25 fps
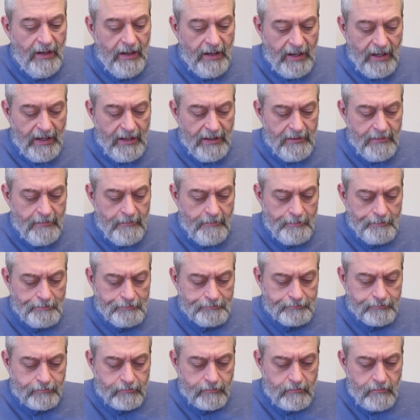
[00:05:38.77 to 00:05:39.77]
Um,
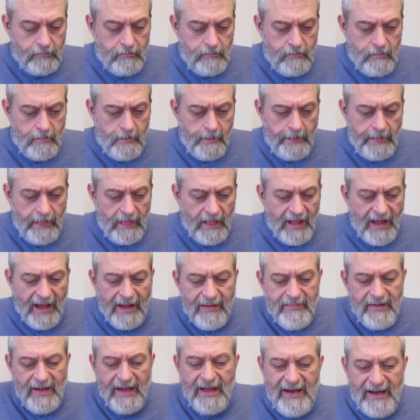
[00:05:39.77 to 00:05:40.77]

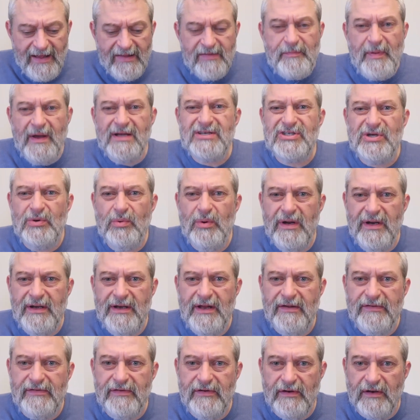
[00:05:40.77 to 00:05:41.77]
and especially when it
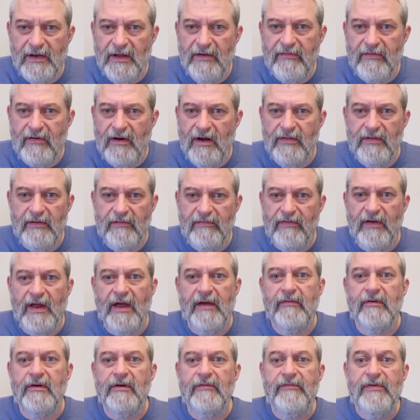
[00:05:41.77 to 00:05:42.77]
doesn't deliver on the
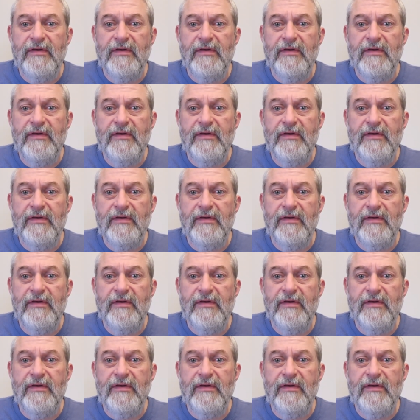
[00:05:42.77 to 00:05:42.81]
flavor.